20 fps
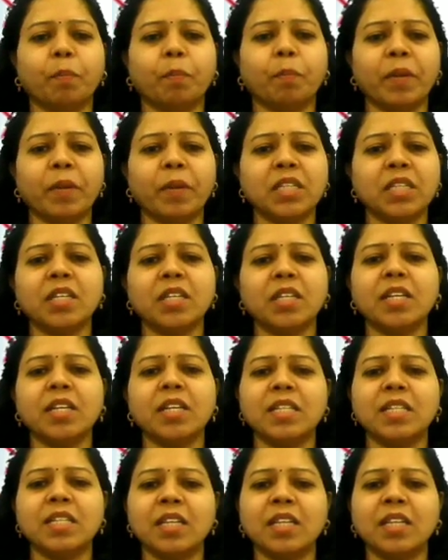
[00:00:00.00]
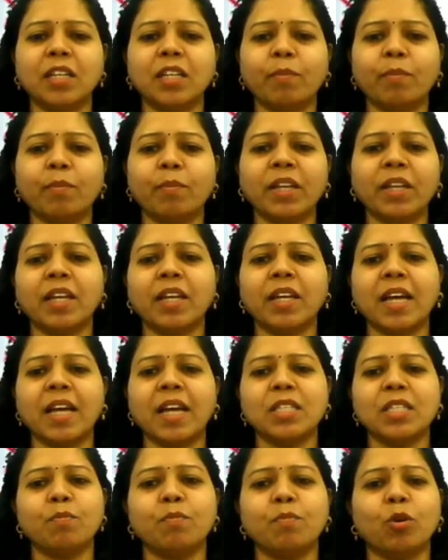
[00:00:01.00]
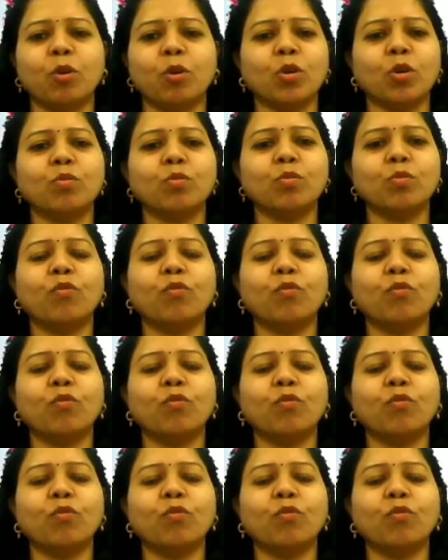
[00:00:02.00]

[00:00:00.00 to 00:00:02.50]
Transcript: the pressure exerted by the gas is because